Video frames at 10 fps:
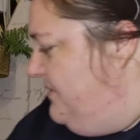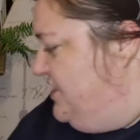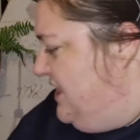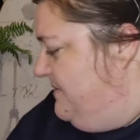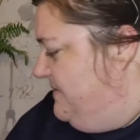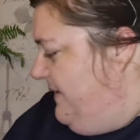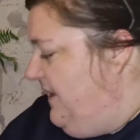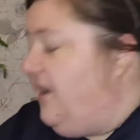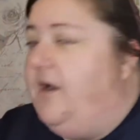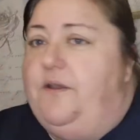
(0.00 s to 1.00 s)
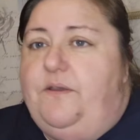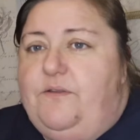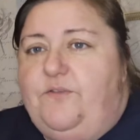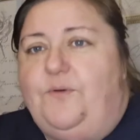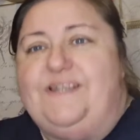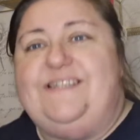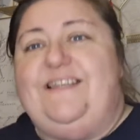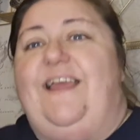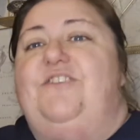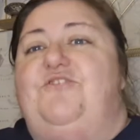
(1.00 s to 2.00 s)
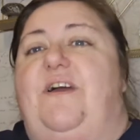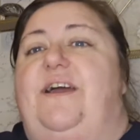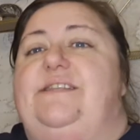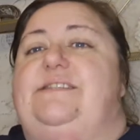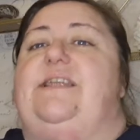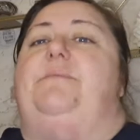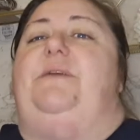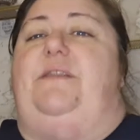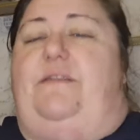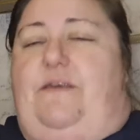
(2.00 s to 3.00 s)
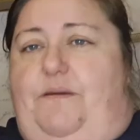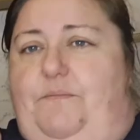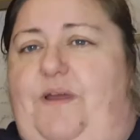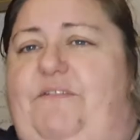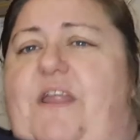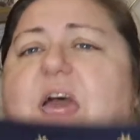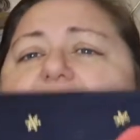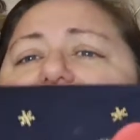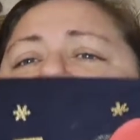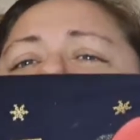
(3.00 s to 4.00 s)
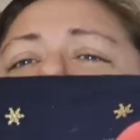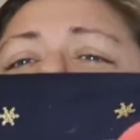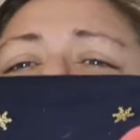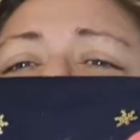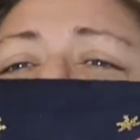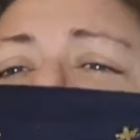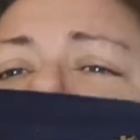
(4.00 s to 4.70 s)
my pyjamas back on. So I did get dressed. I mean, I'm wearing, I don't know if this is a